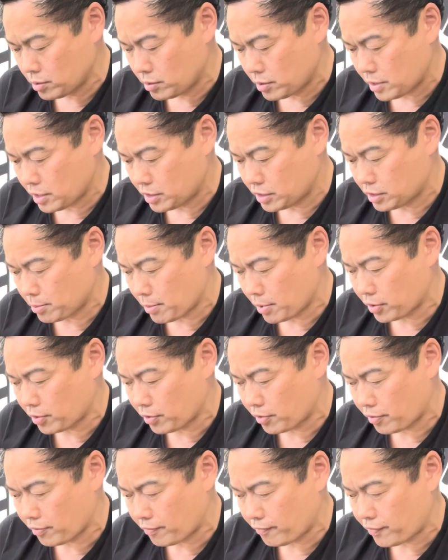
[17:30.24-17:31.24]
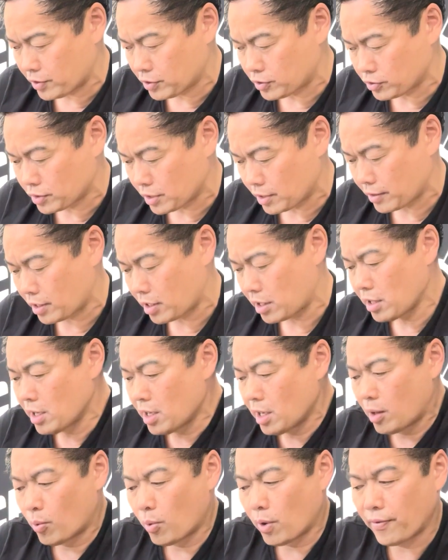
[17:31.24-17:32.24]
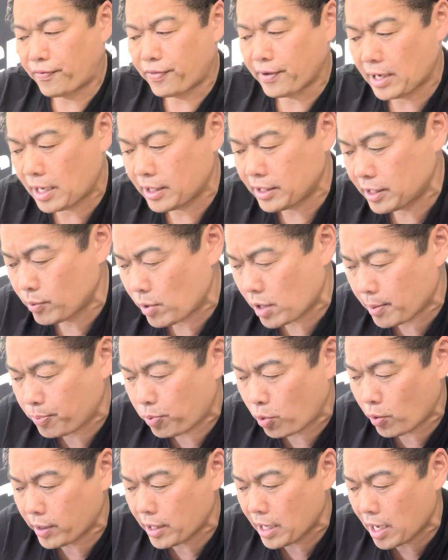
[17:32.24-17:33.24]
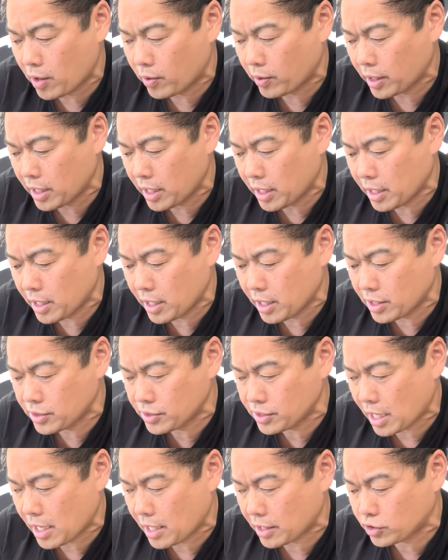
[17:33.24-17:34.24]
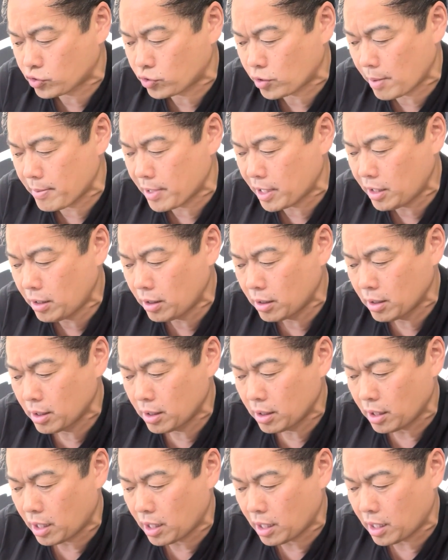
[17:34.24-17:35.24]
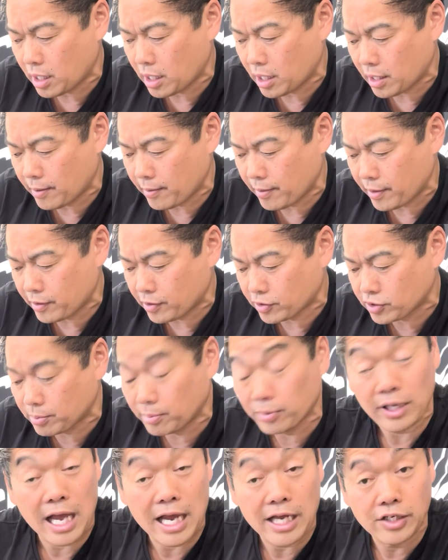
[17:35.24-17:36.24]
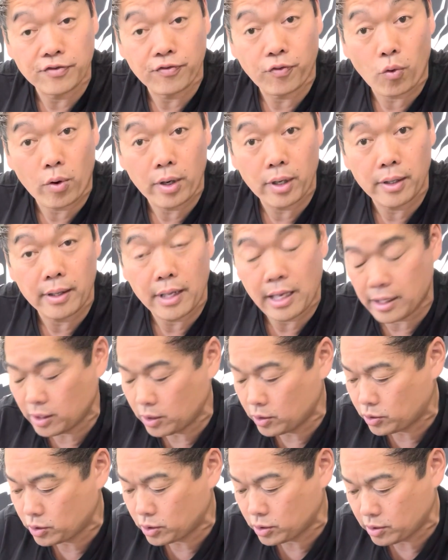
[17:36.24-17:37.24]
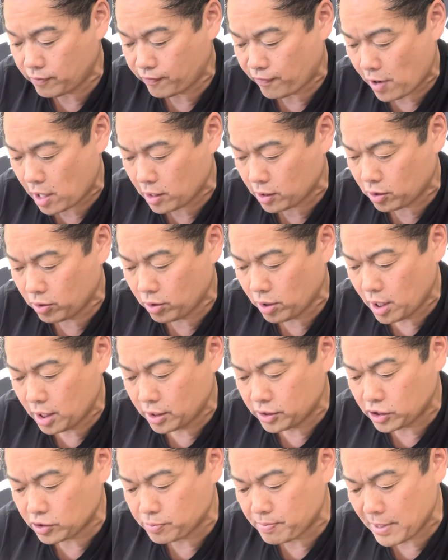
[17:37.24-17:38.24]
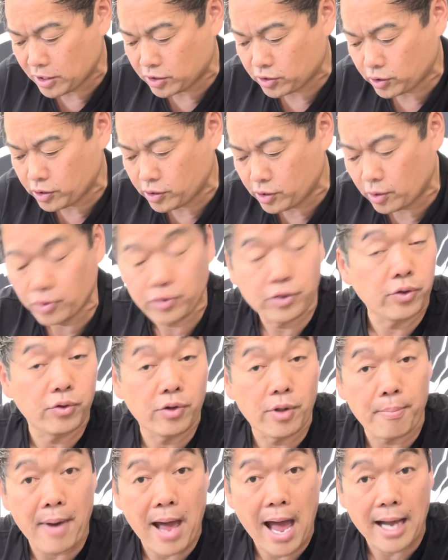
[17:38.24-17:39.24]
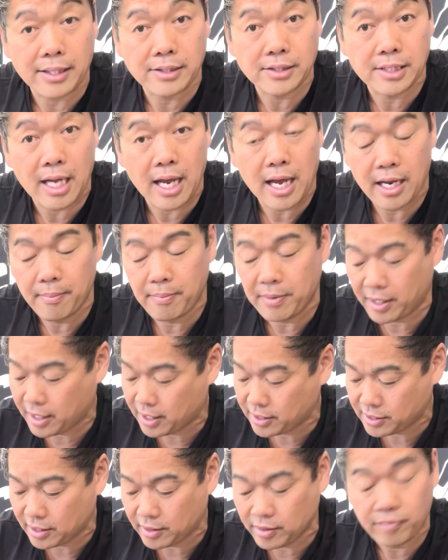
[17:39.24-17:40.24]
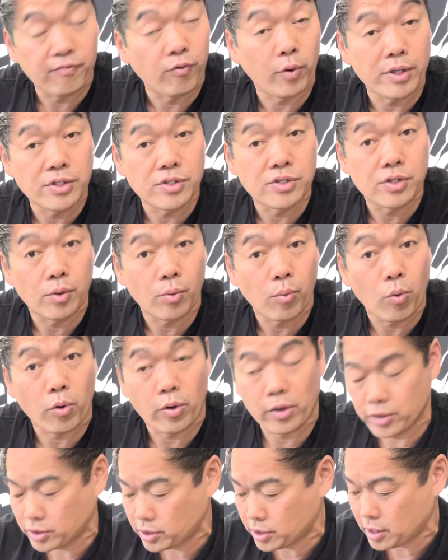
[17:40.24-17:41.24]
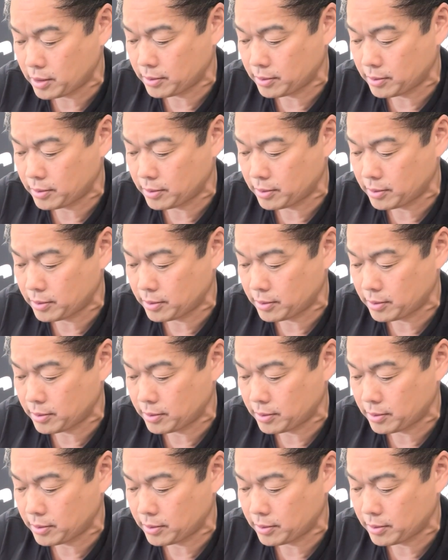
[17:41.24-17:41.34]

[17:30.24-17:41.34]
And some other features on there. One thing I did want to point out is on trimming. There's some lines for it that you should follow. Just make sure you don't do the back side because it voids the warranty.